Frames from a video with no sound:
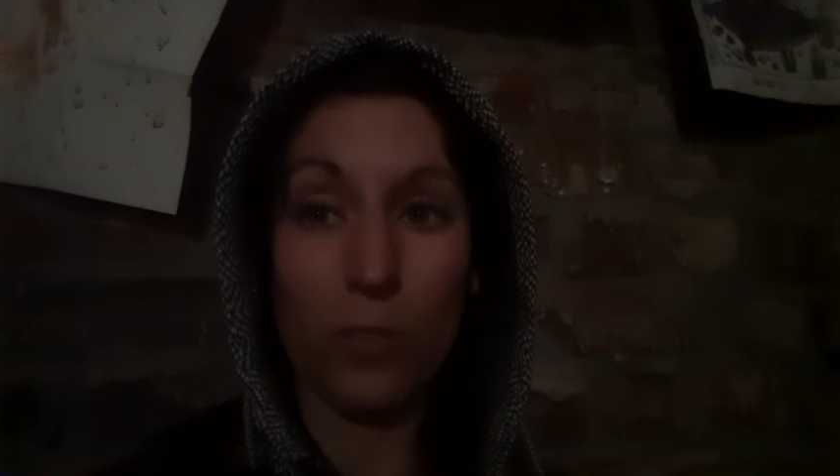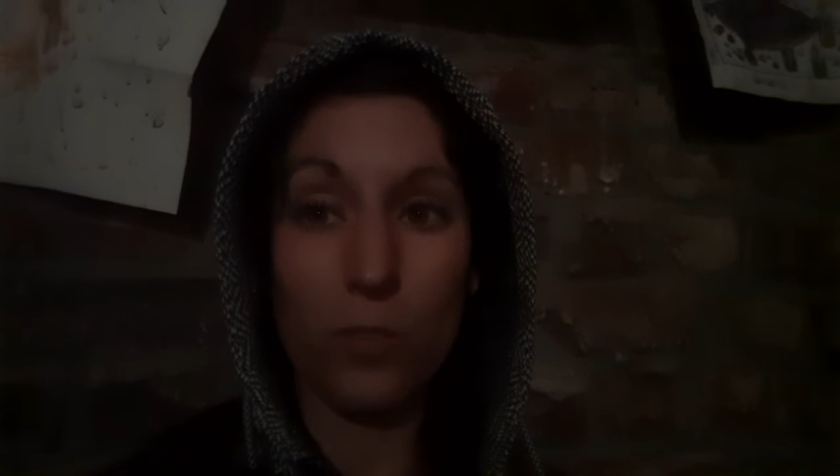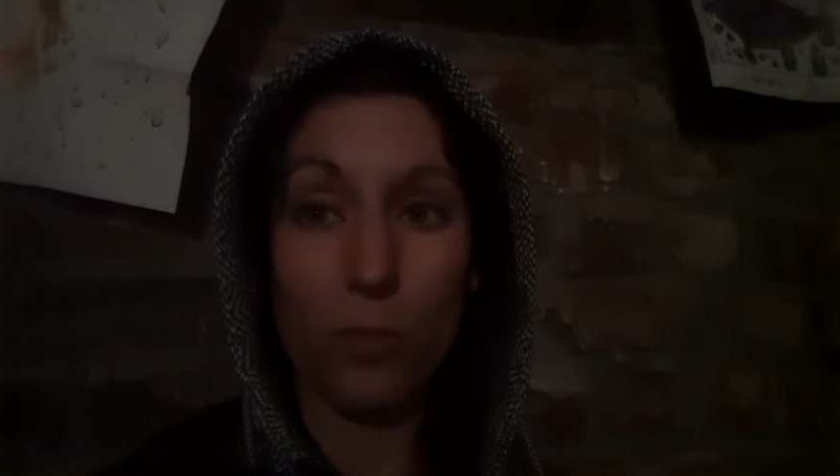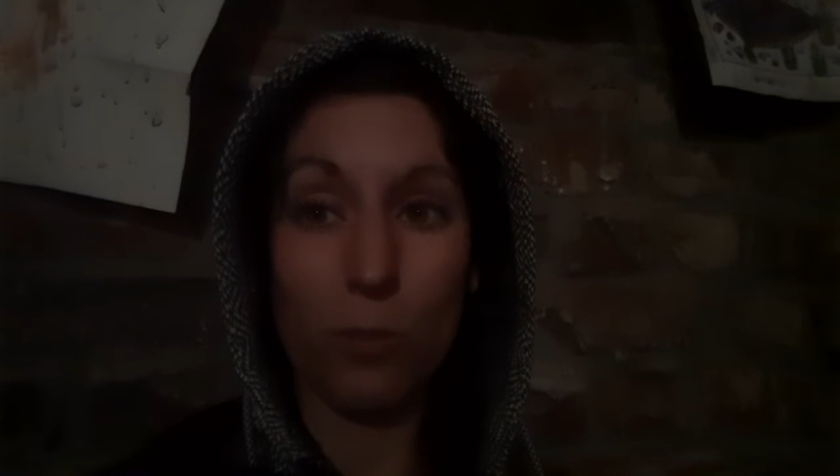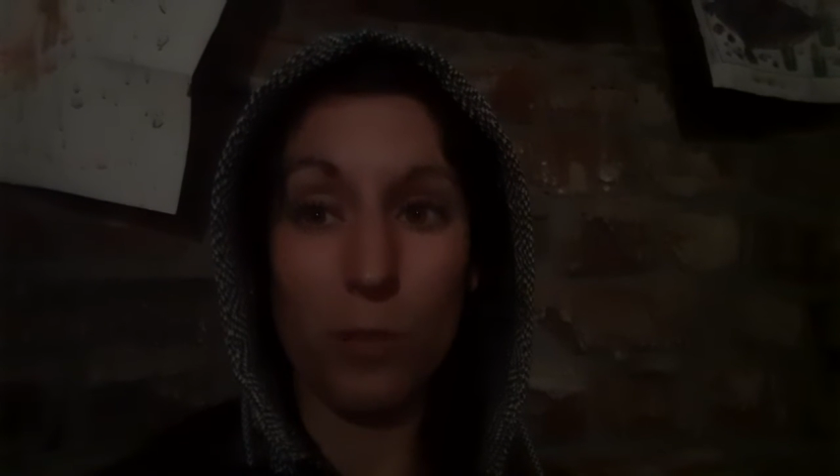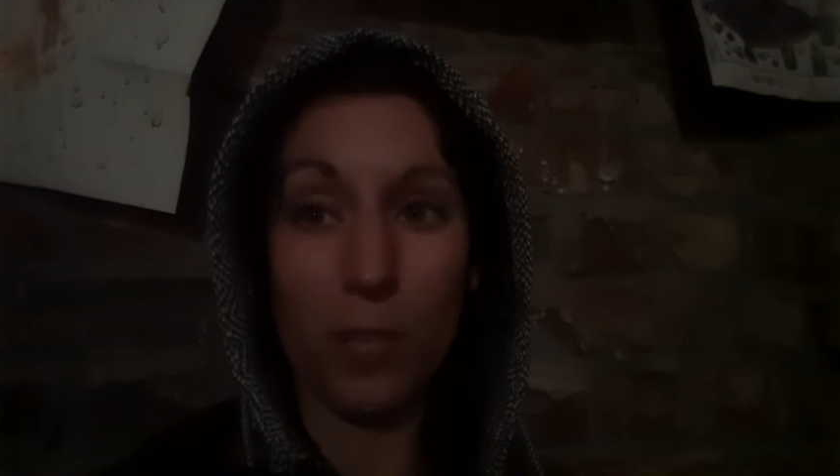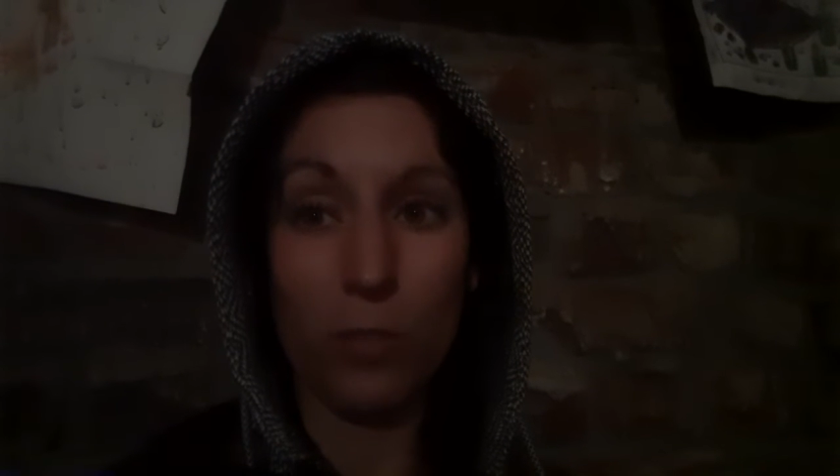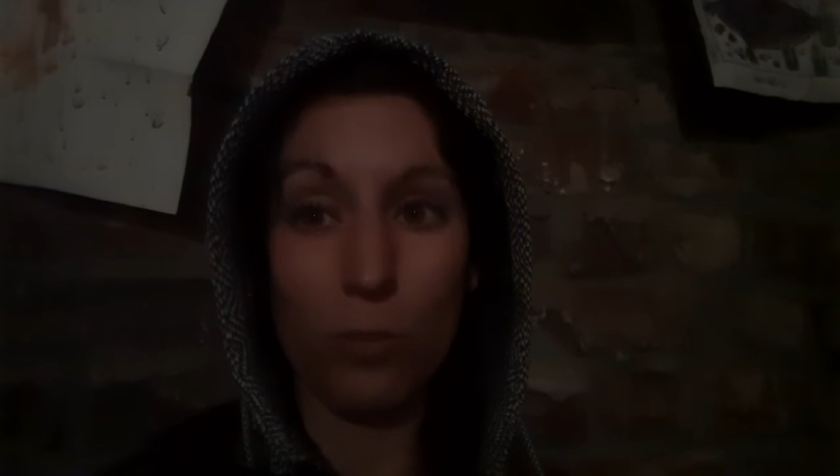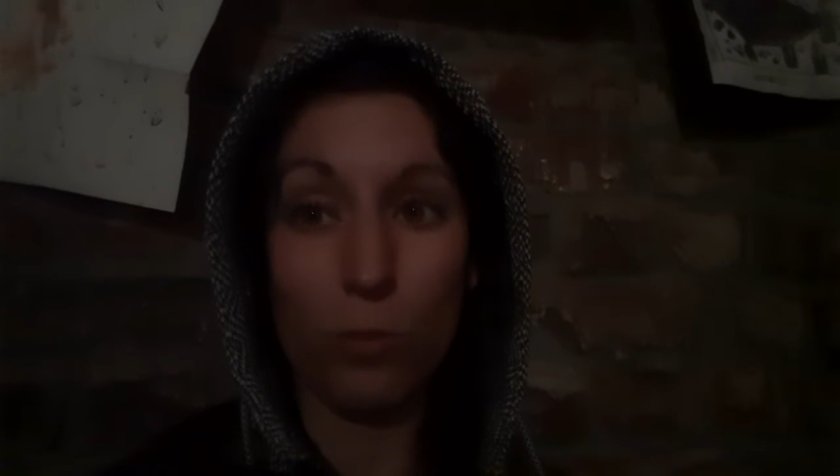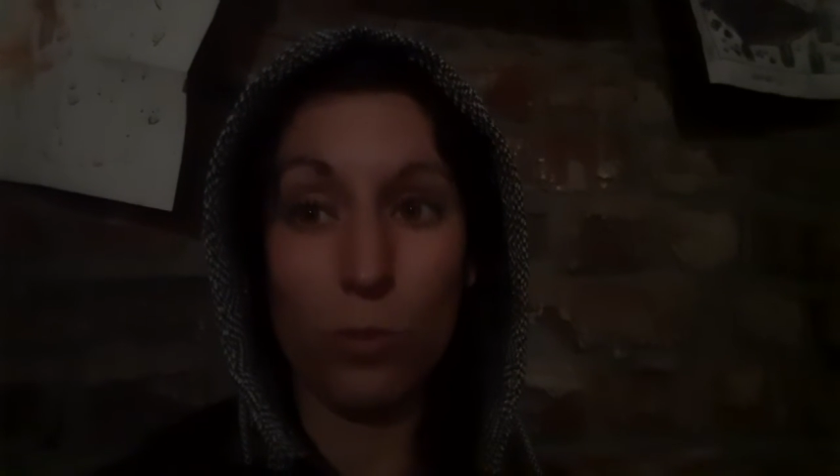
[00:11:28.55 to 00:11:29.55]
So I
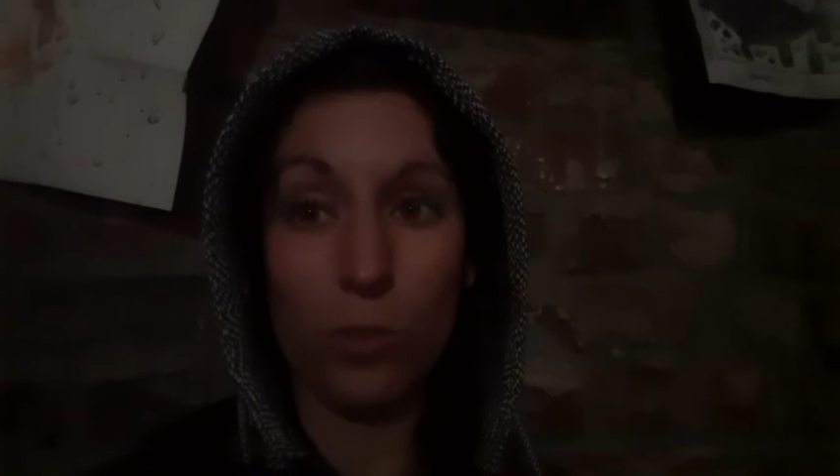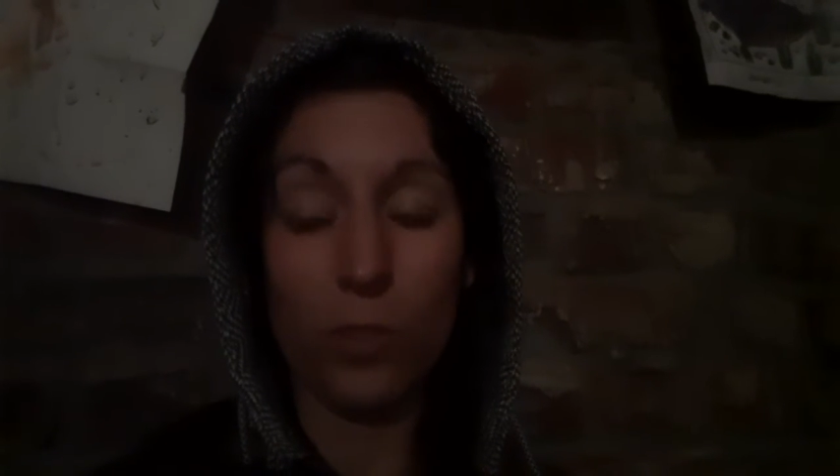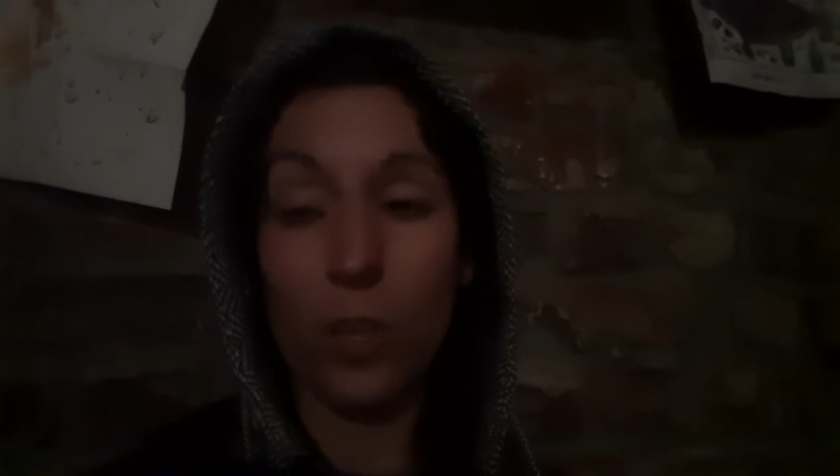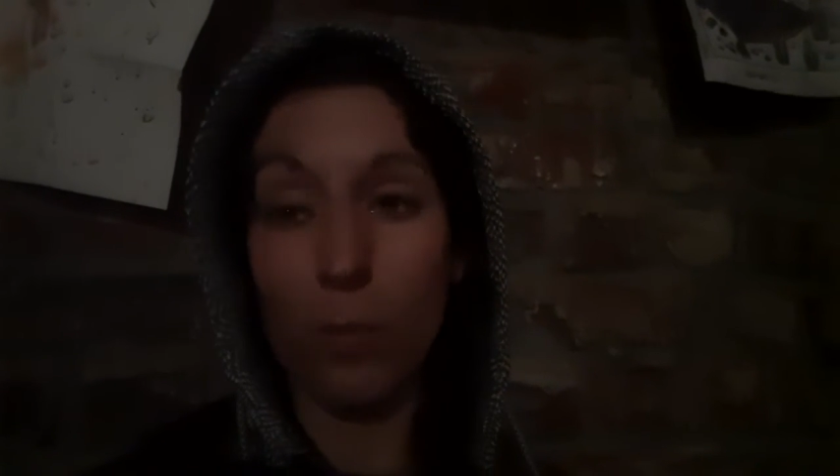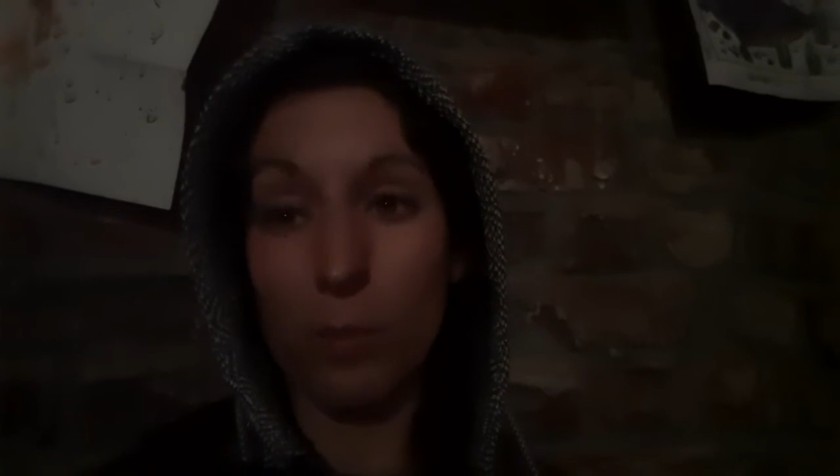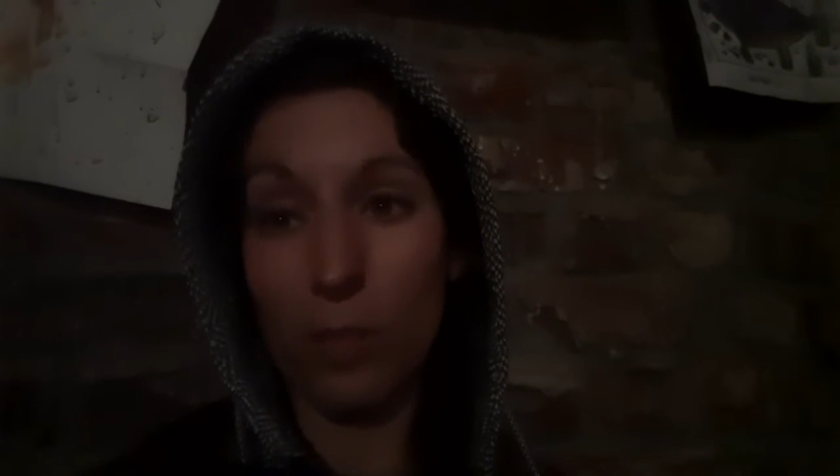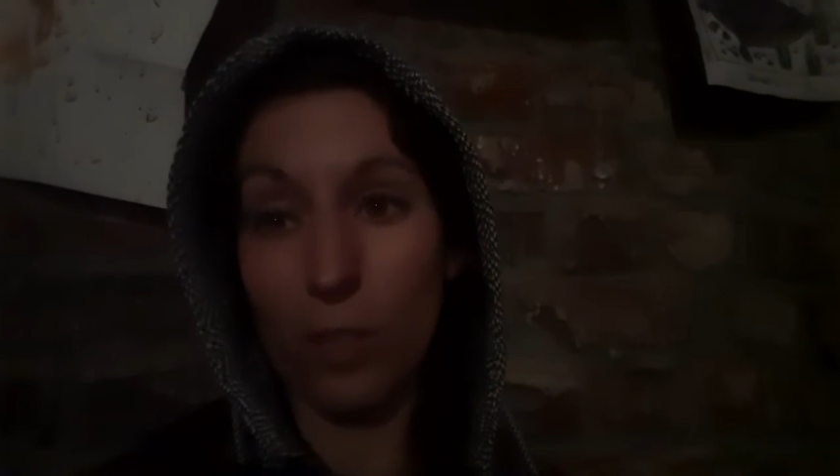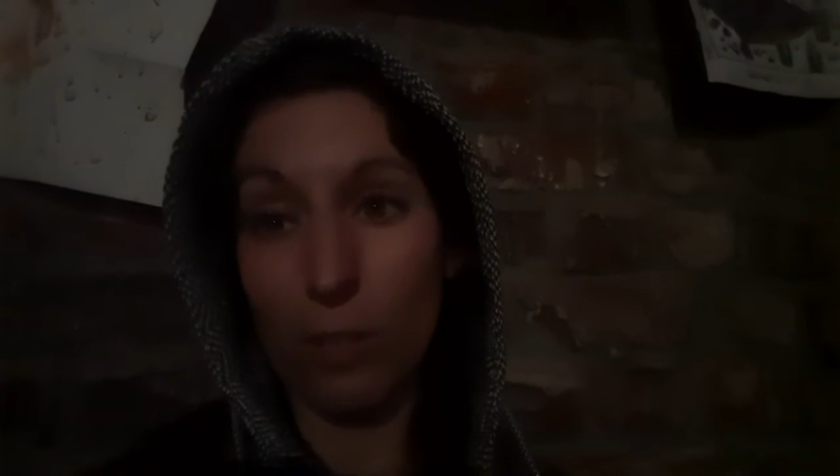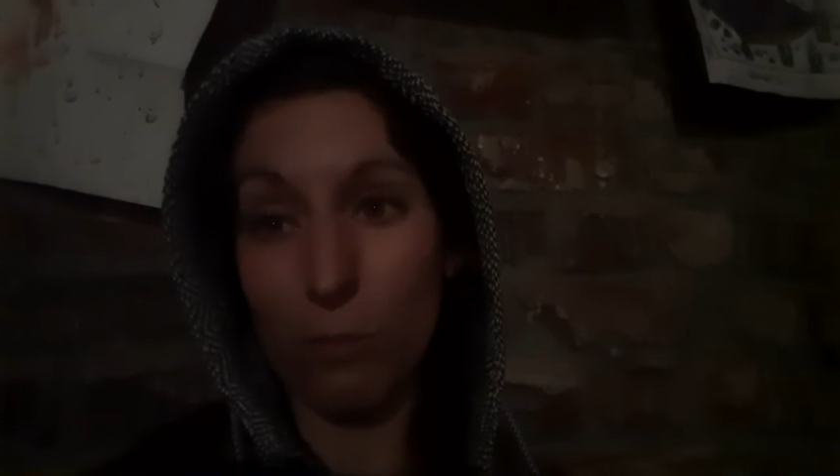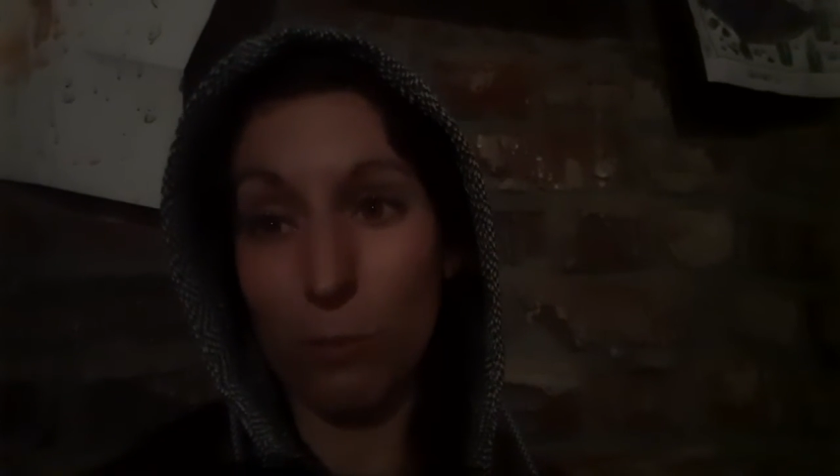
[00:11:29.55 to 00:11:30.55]
do the double
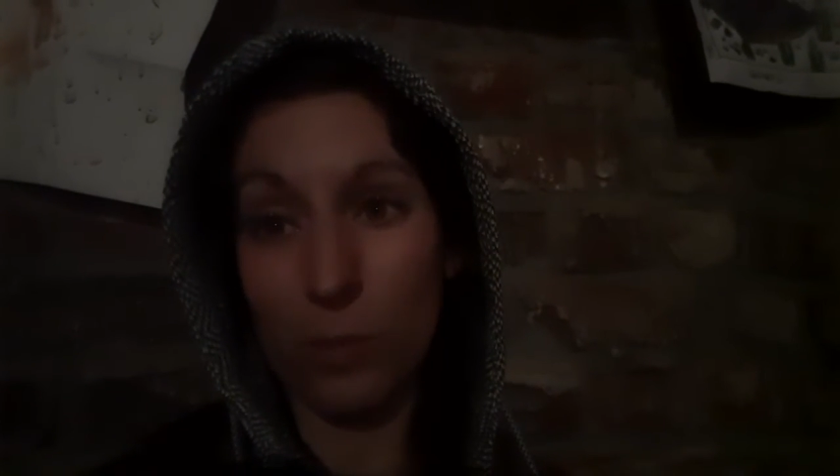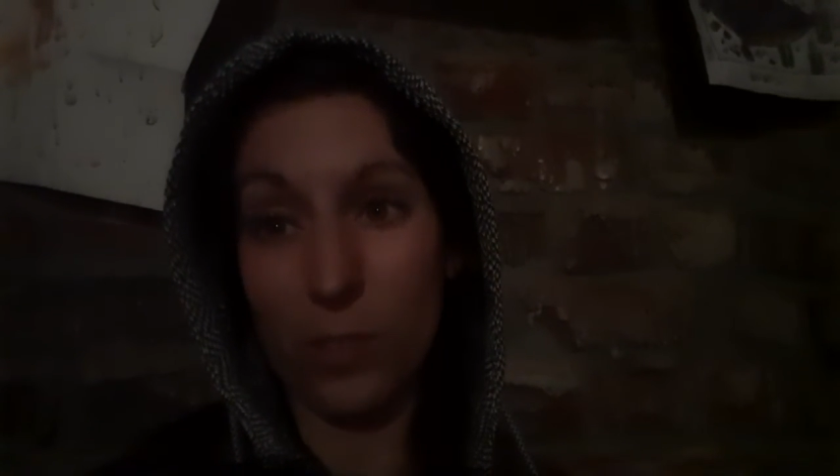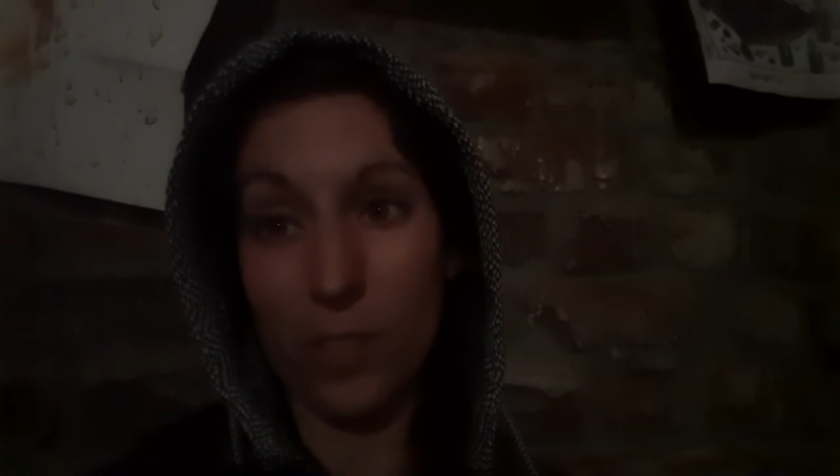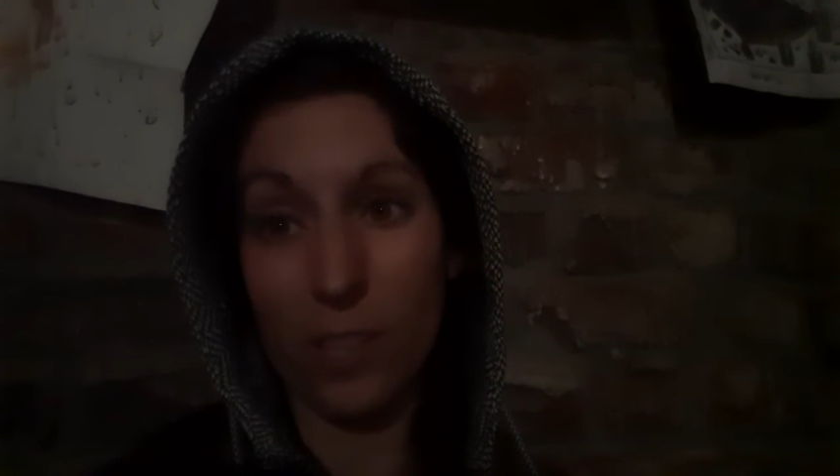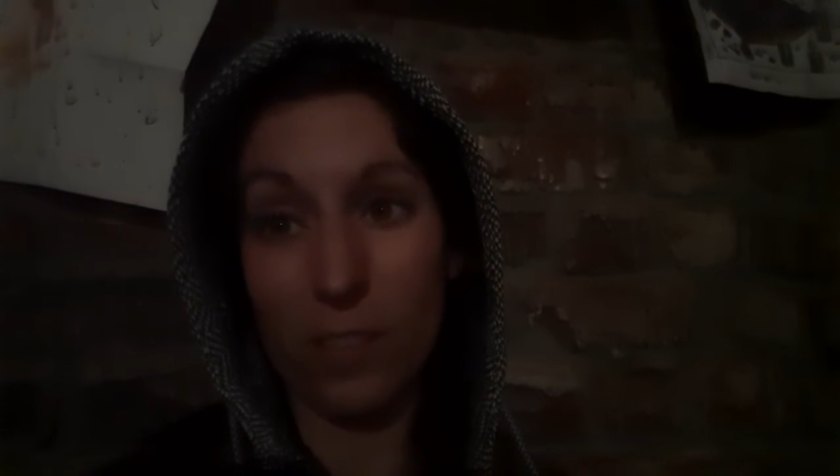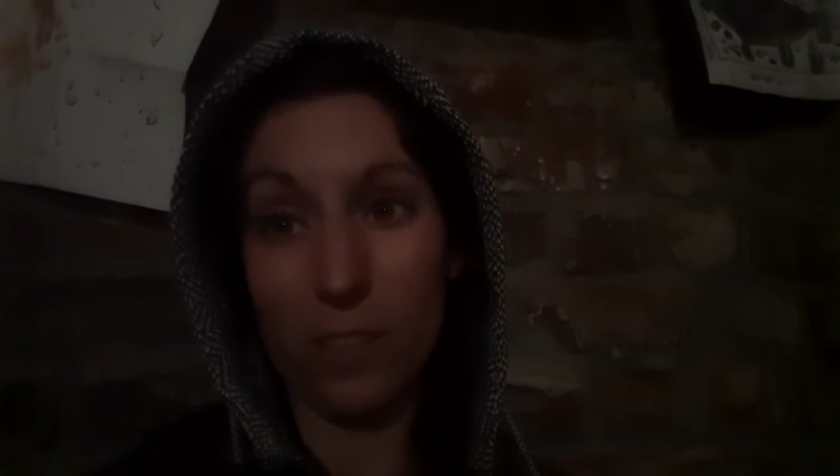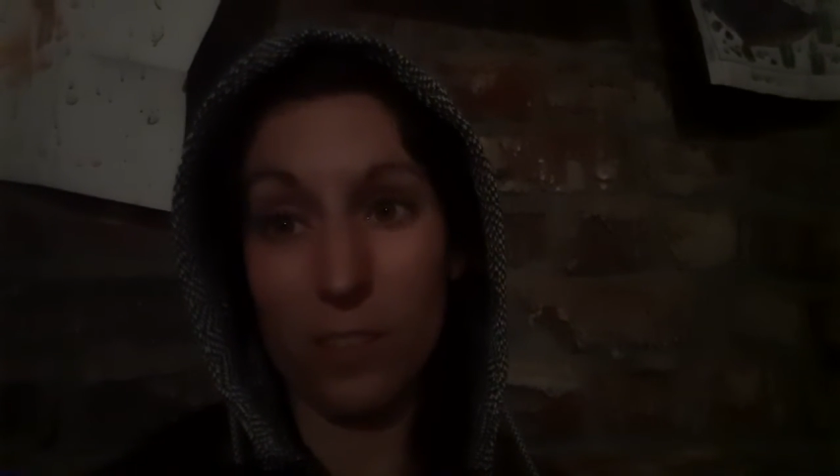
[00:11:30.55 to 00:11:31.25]
of what I